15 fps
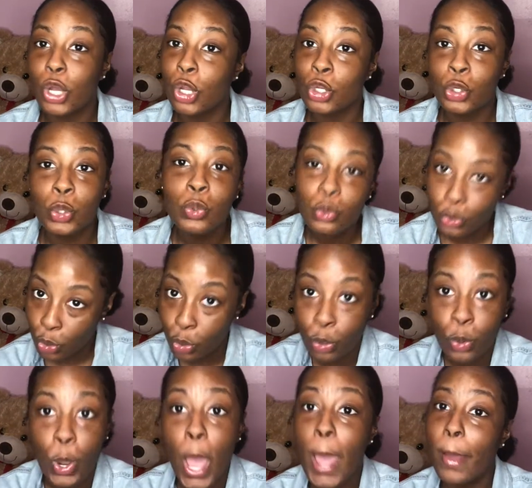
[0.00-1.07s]

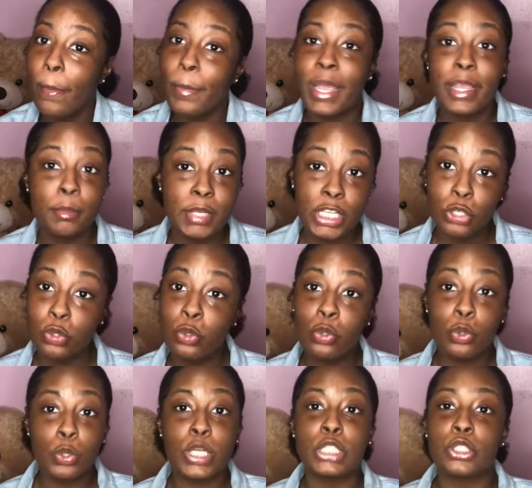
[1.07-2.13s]
Google, baby.
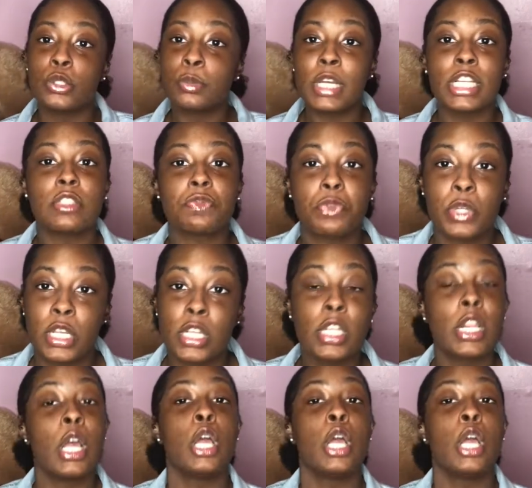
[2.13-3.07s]
Google is your best friend.